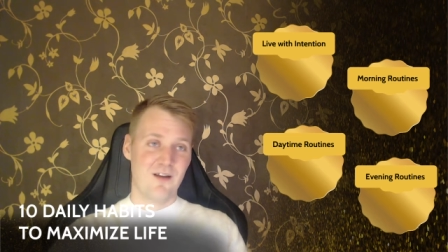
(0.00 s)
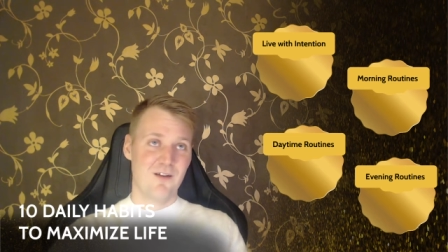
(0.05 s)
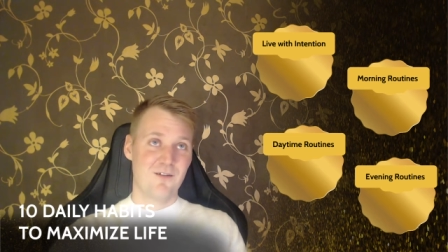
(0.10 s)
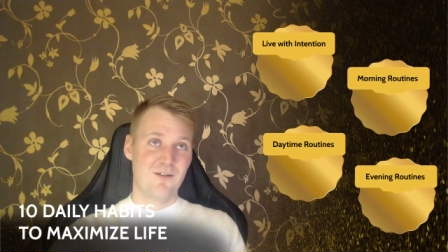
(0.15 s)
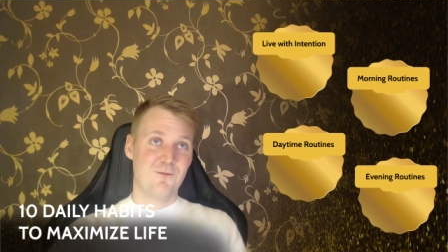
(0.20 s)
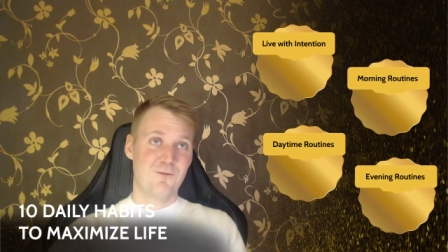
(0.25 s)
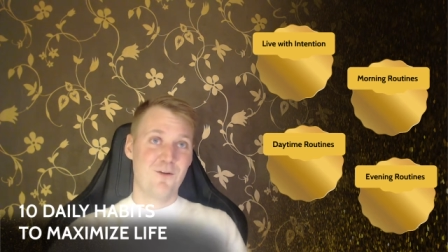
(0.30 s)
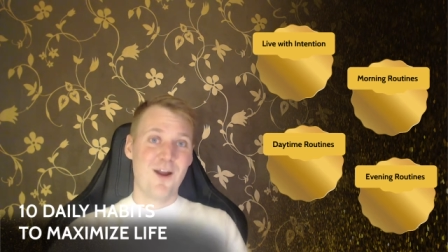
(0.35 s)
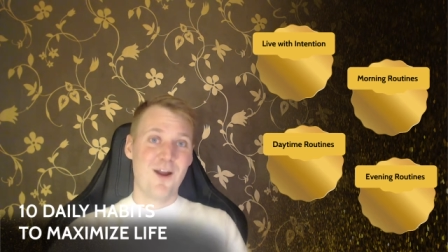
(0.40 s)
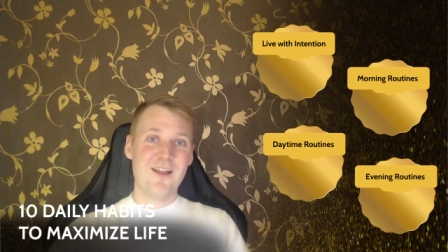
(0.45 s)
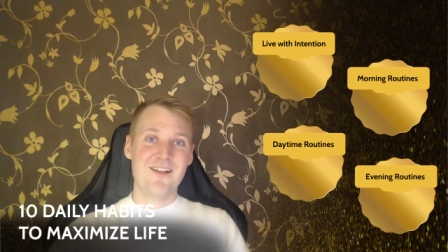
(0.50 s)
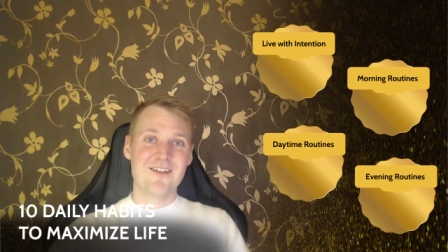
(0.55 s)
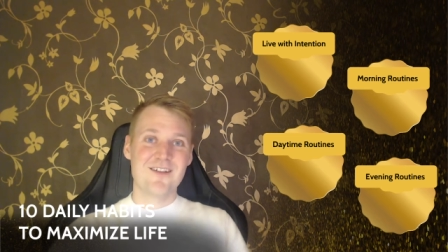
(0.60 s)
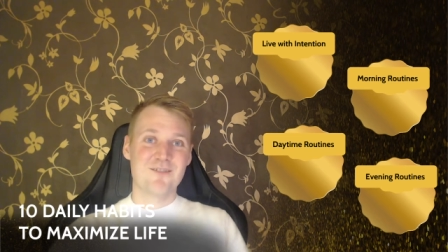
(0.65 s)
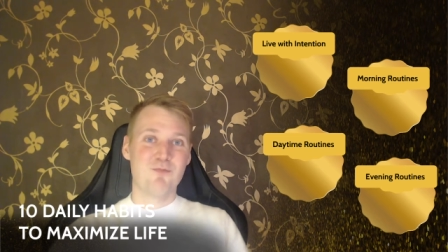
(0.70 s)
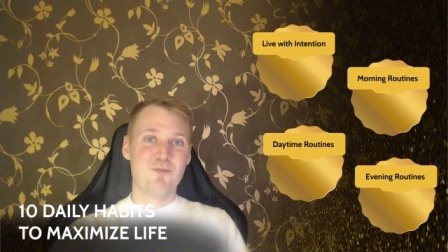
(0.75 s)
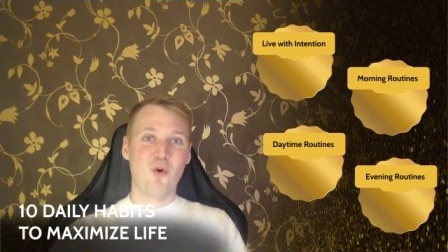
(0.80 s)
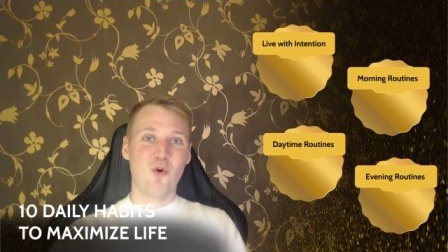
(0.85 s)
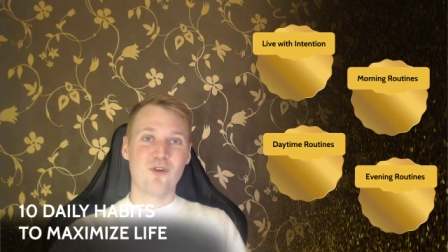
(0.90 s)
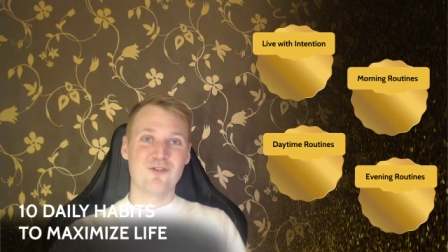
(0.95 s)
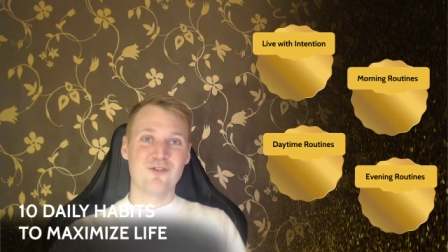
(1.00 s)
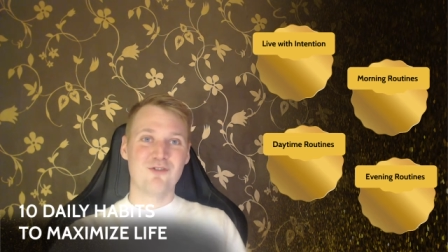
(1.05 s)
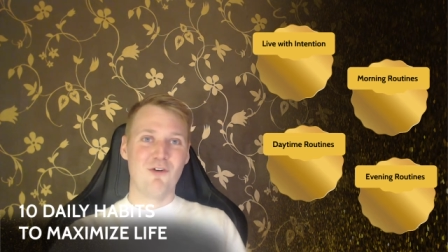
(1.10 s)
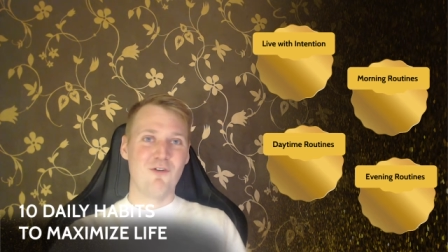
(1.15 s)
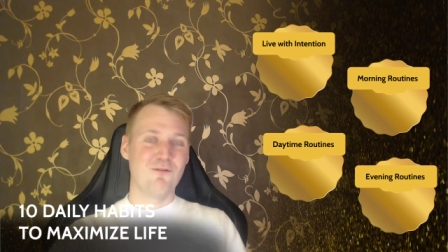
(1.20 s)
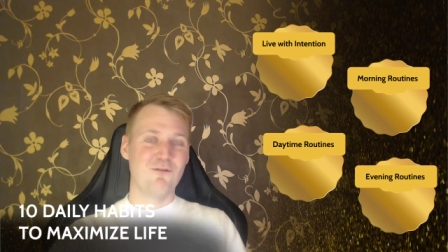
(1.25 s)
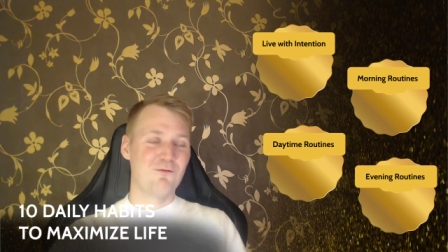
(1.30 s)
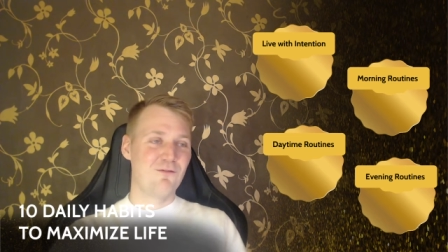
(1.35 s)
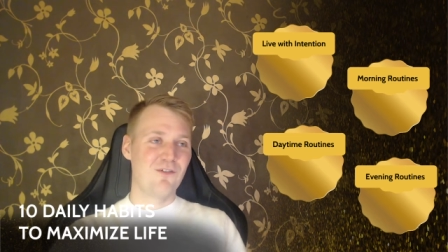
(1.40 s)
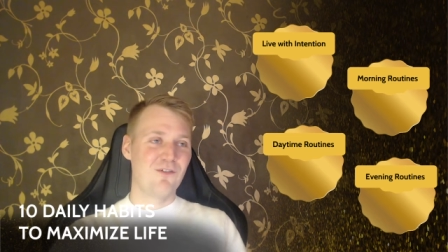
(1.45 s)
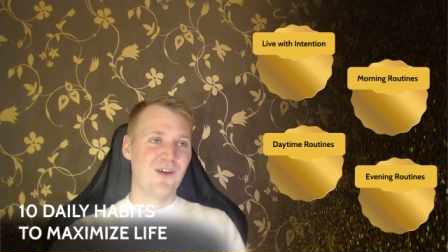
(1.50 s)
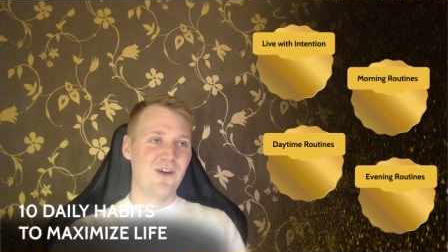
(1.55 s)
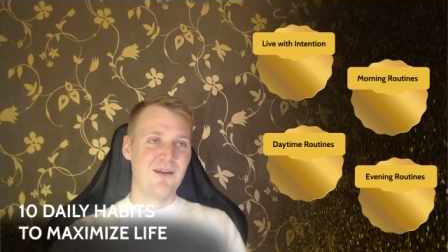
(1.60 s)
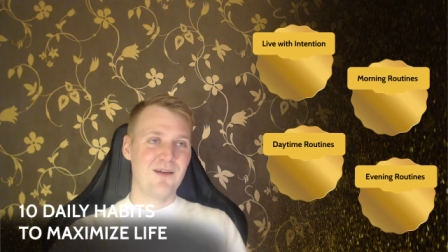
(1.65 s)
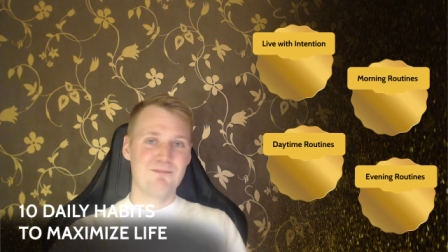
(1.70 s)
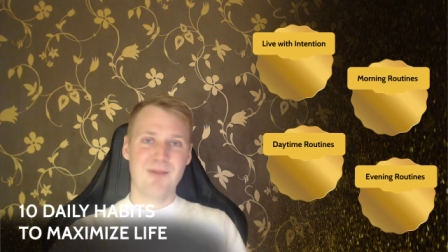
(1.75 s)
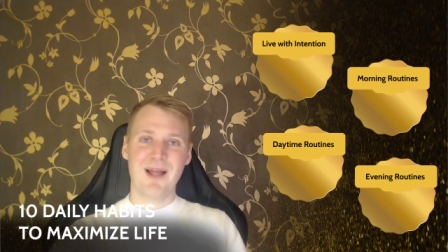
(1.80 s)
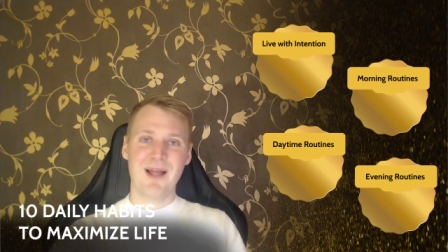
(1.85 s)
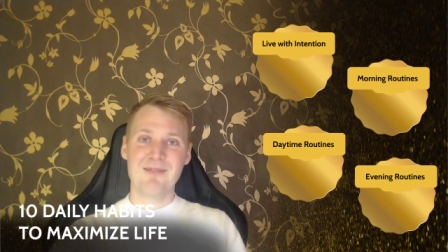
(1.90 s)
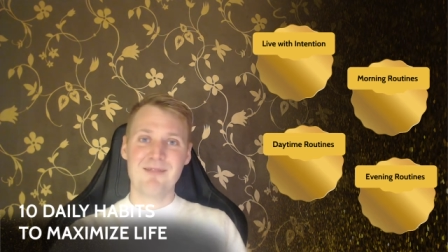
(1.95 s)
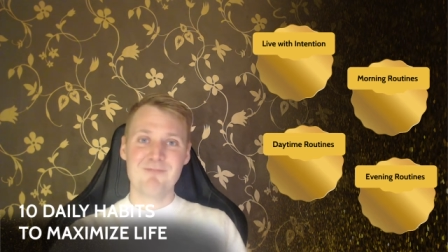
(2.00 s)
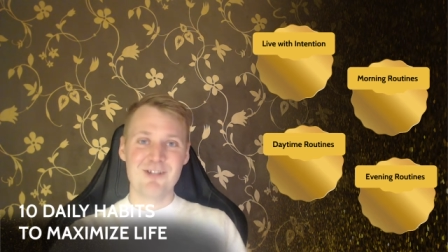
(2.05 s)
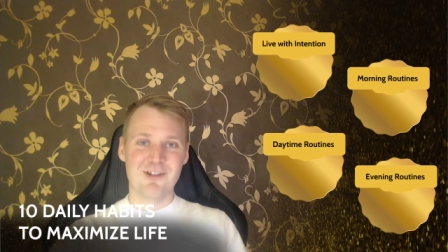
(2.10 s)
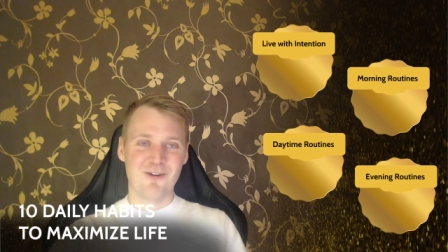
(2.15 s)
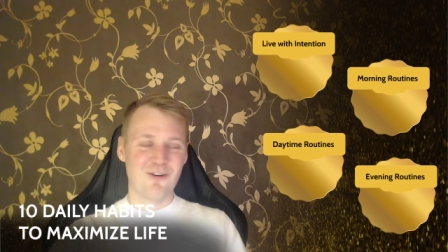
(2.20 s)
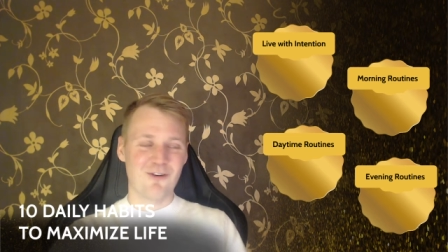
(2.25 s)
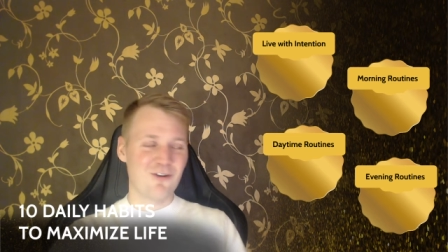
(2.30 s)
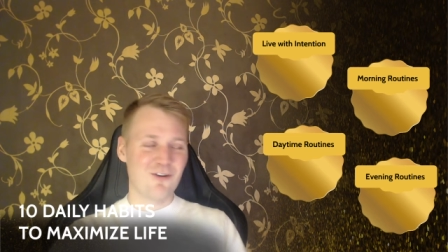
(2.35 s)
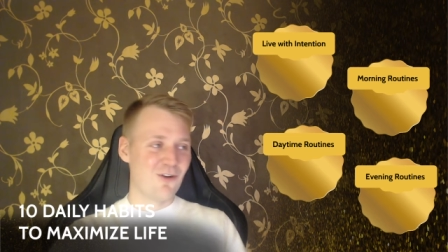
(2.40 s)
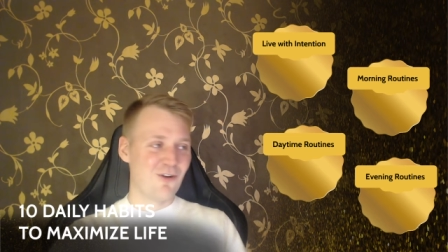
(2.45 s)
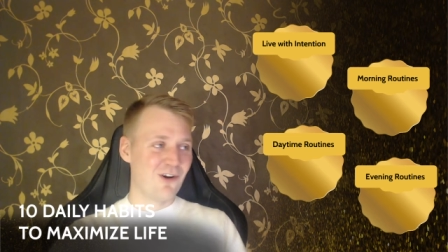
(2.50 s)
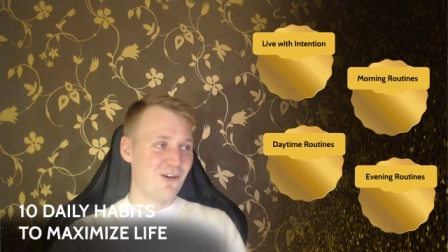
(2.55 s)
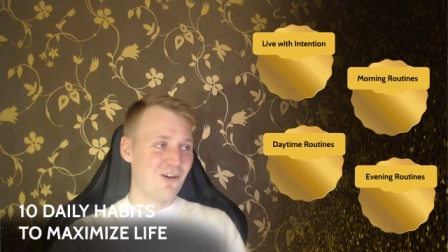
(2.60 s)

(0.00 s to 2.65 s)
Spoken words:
friendly sports of badminton